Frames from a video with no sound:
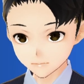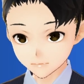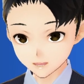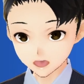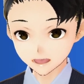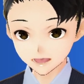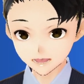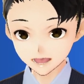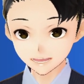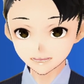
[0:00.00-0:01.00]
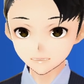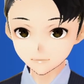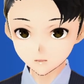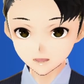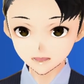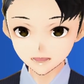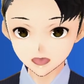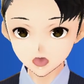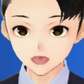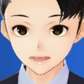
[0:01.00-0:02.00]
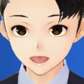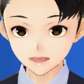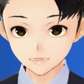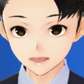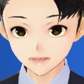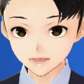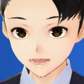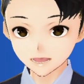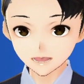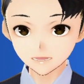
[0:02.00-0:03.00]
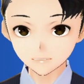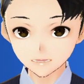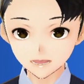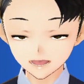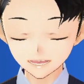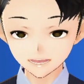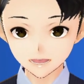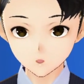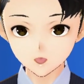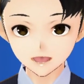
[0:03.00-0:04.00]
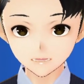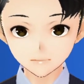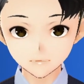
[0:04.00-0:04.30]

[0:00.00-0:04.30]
Okay, good. We are going to put V in A1.